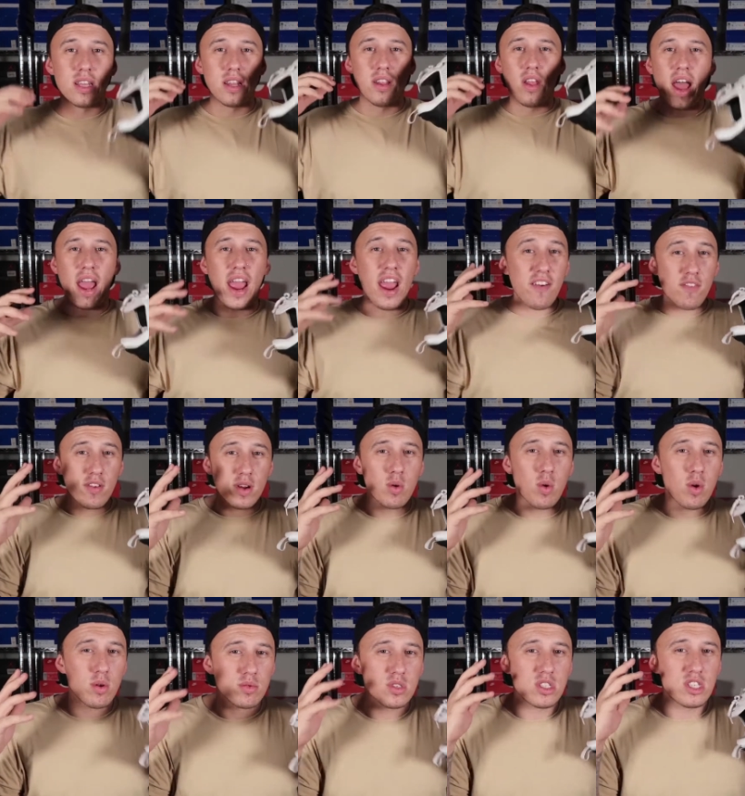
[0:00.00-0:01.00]
Like,
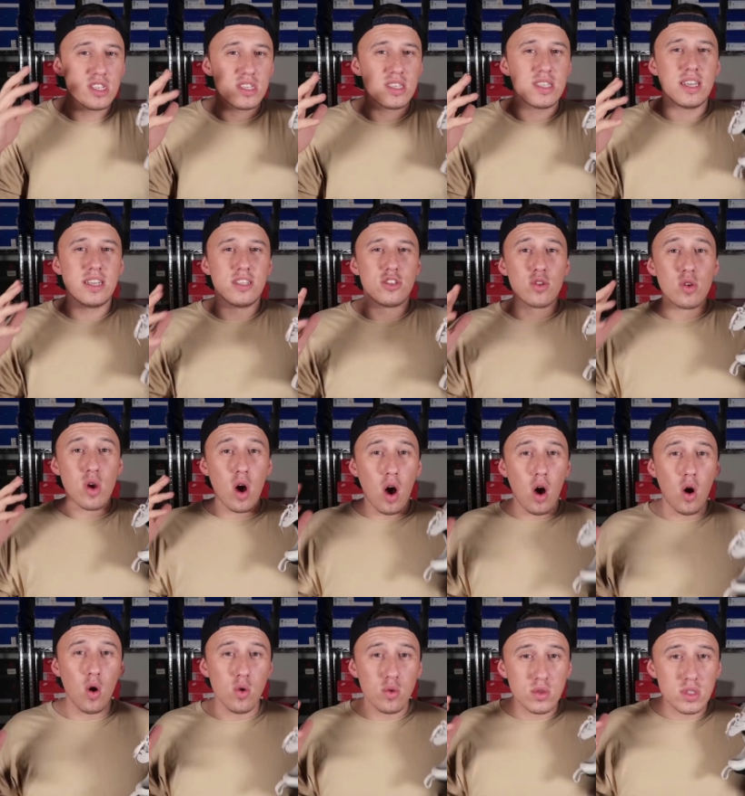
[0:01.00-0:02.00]
everyone was just into
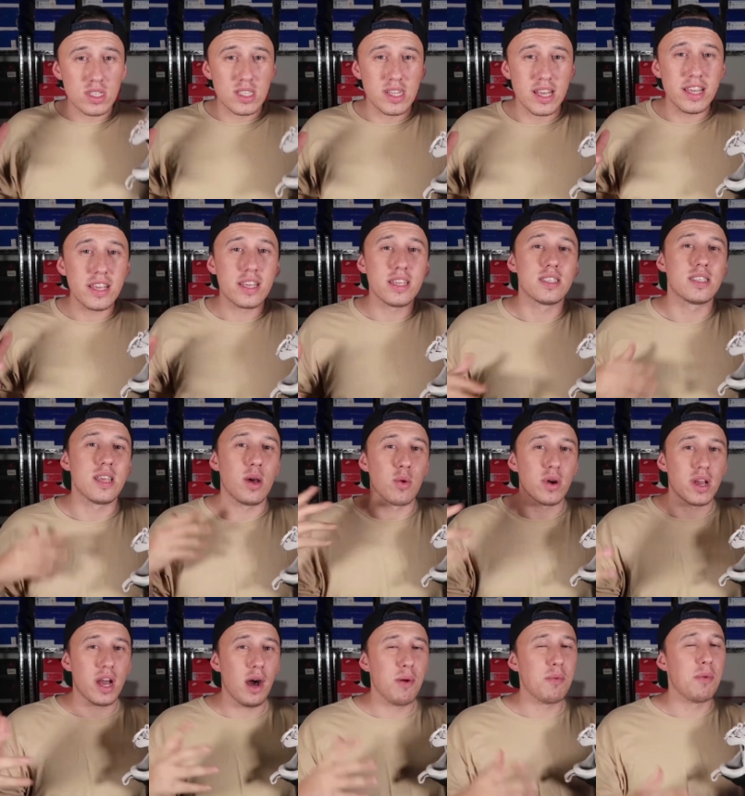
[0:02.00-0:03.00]
old sneakers that
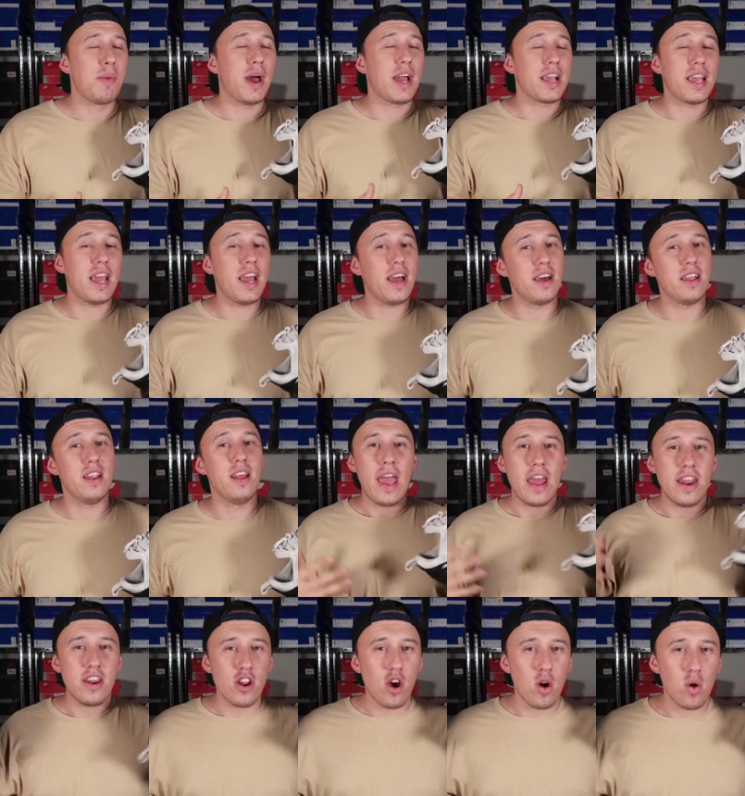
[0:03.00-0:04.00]
were coming back out,
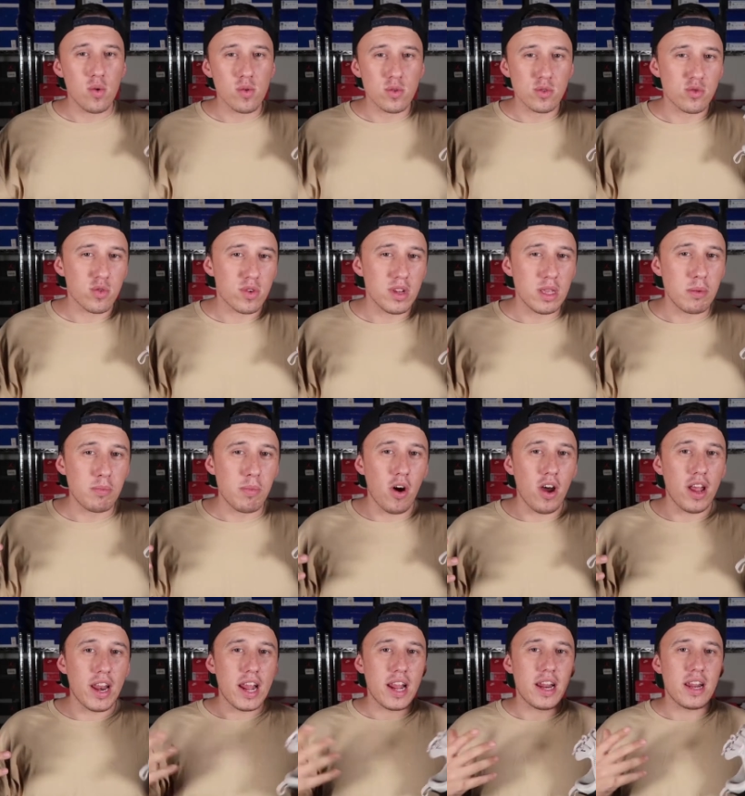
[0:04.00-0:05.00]
and no one was really
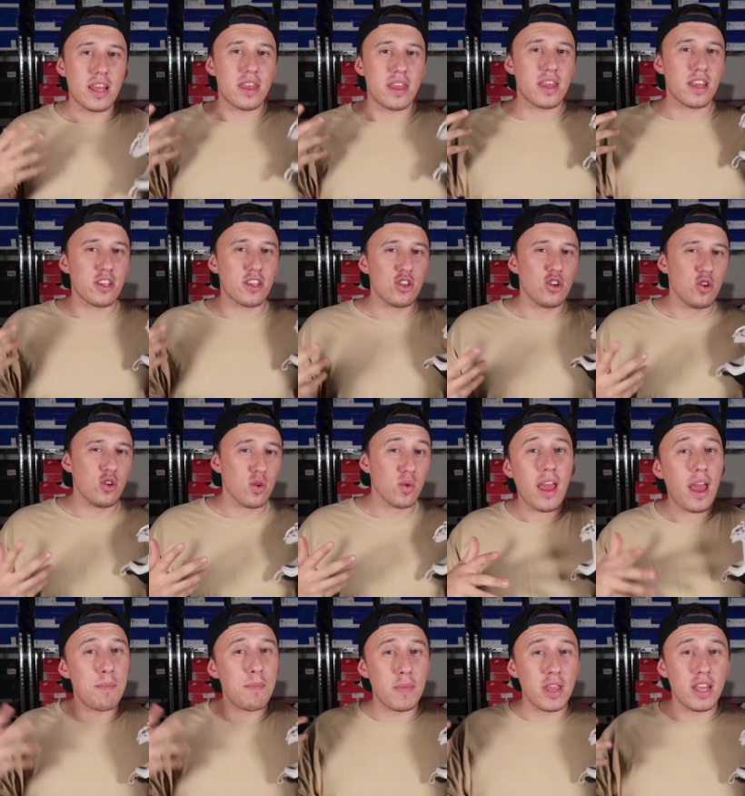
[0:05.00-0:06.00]
buying anything new.
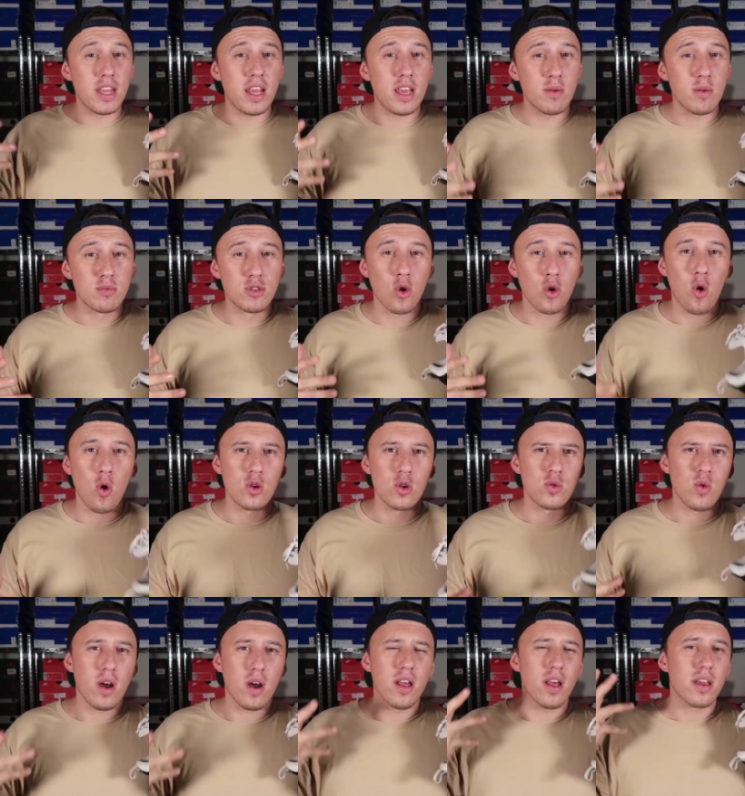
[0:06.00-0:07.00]
And me and him talked
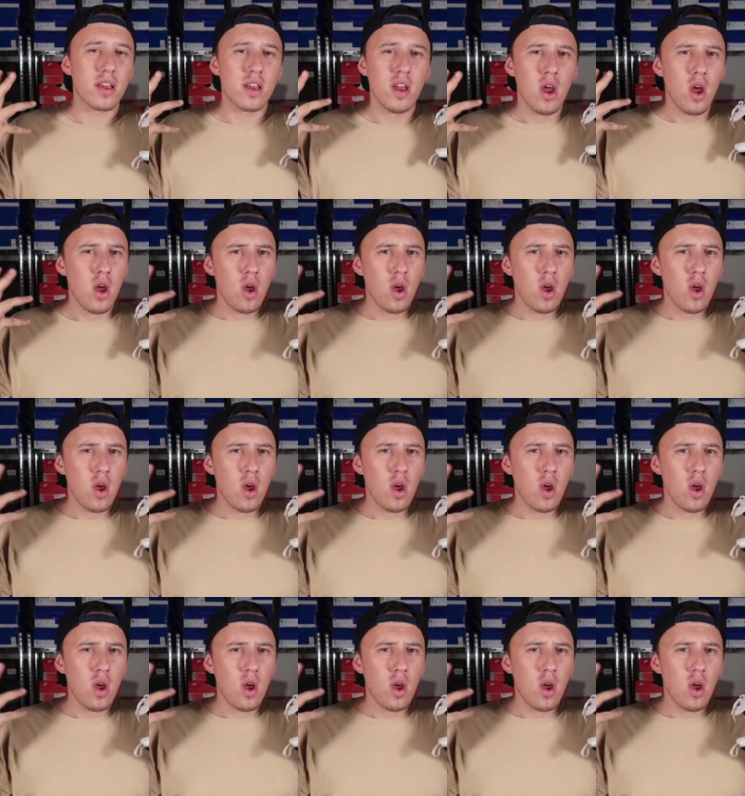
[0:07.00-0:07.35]
about, like,